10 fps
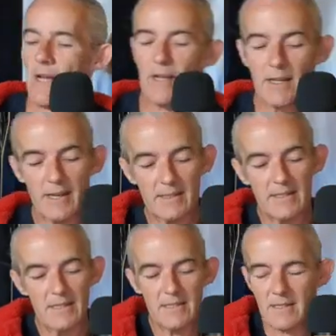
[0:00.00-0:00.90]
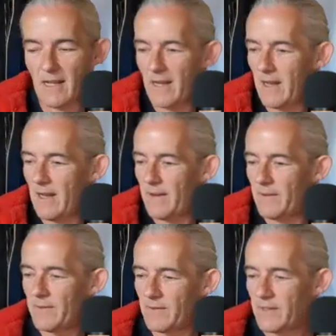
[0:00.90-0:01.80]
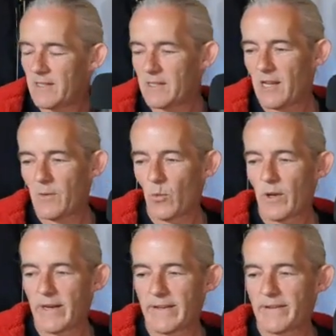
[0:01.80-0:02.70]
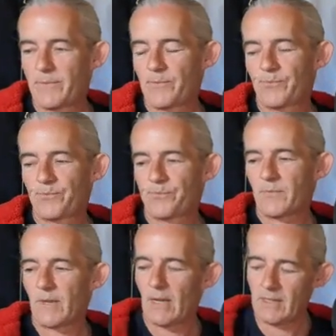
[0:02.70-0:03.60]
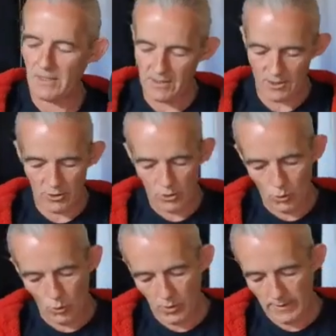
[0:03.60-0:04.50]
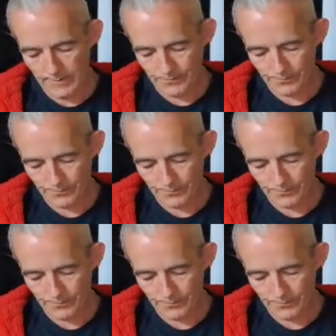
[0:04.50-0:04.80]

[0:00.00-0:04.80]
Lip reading: And I got these came with it. These are cool.